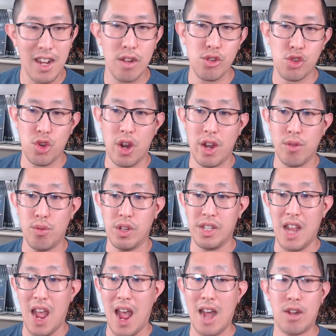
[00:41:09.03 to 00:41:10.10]
was trying was
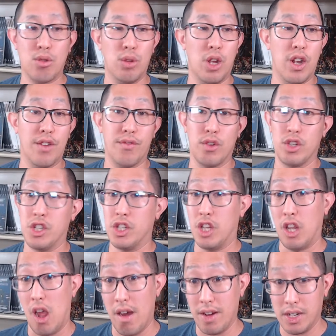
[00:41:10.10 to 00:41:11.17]
Aquilon versus
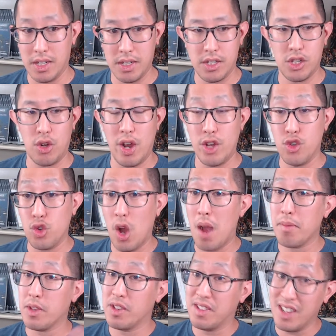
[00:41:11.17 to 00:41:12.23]
Alaris. So I
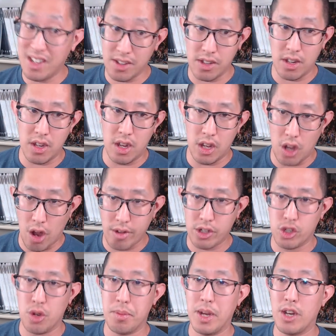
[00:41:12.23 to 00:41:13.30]
dropped 6
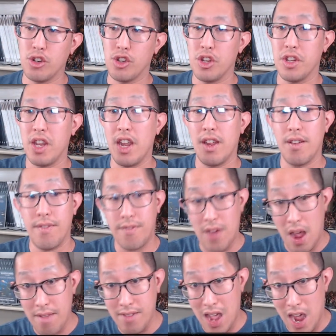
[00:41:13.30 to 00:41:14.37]
Alaris Terminators to take
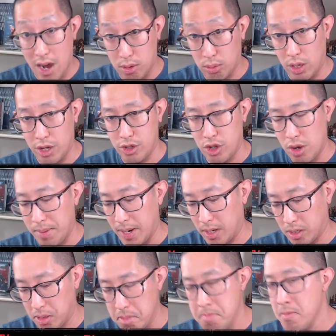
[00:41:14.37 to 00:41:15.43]
5 Aquilon
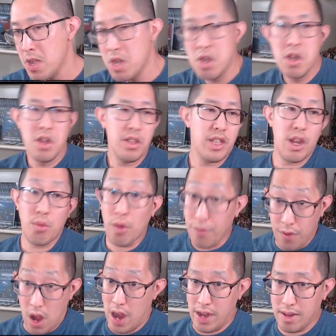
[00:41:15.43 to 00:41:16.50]
Terminators. They were
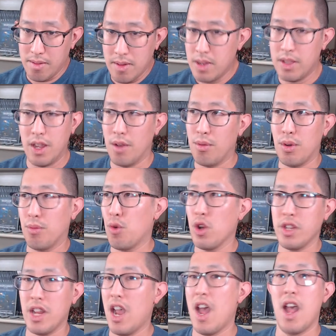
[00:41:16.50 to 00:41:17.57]
fine. They
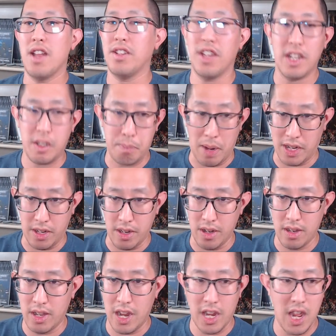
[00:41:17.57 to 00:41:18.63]
worked as
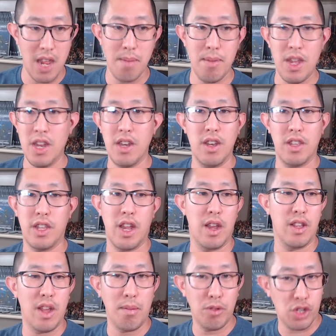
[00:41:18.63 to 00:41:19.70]
expected. They came in, they
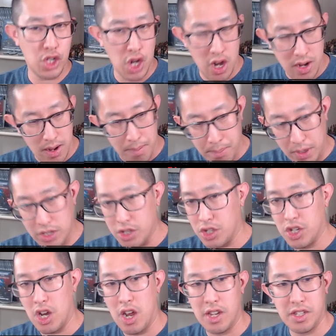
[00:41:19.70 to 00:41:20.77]
double shot a bunch of
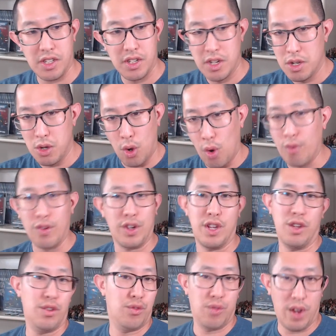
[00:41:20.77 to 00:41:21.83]
shots,
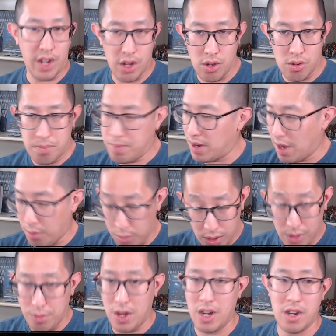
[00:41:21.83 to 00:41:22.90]
overkilled Drago, but I
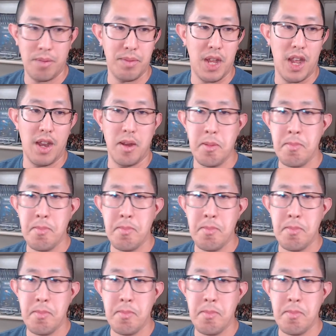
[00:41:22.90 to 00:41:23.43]
really wanted him dead,